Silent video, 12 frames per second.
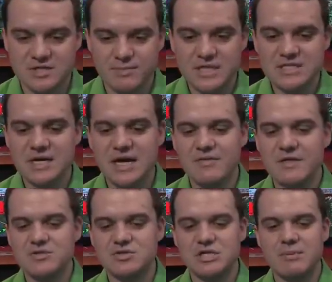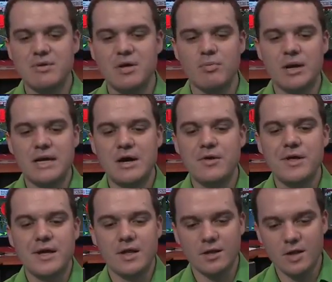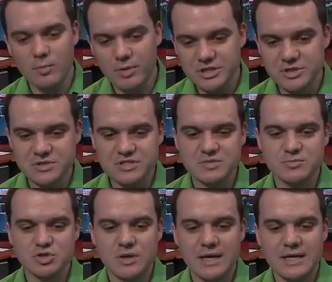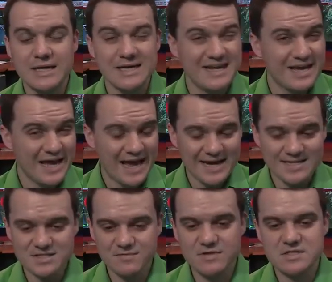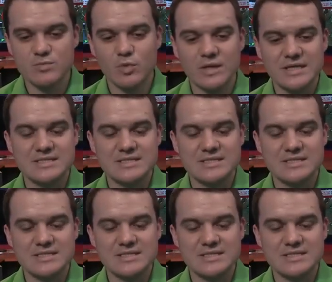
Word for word: So basically how things are shaping up right now, low pressure system tracking in as of this morning.